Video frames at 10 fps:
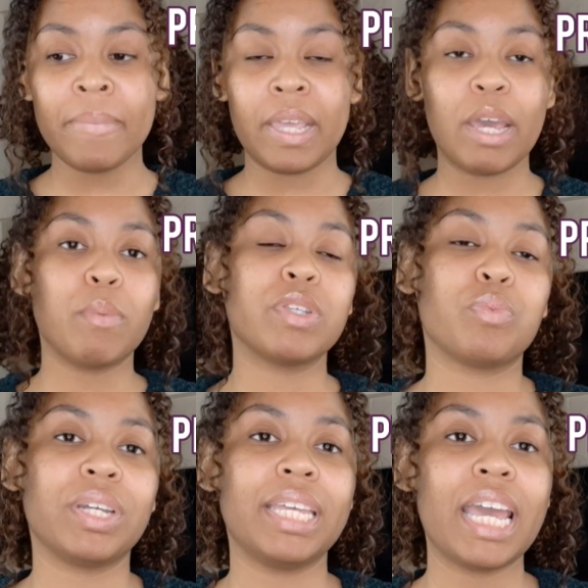it was
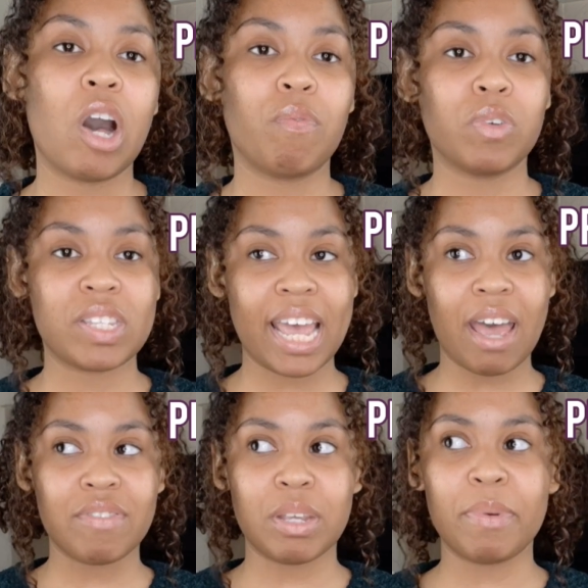really helpful to
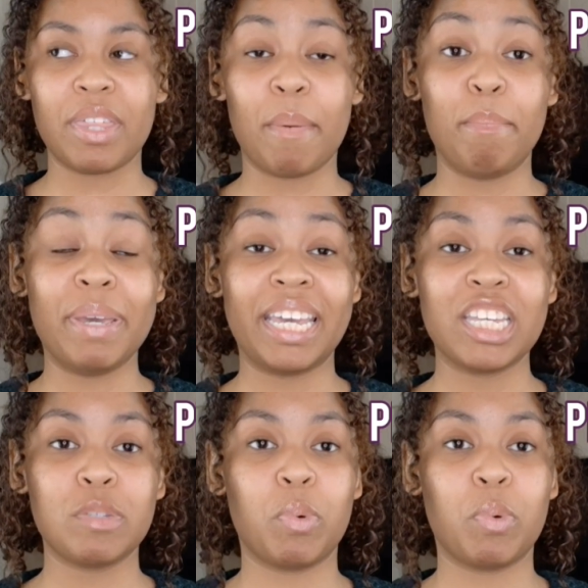have some of the biggest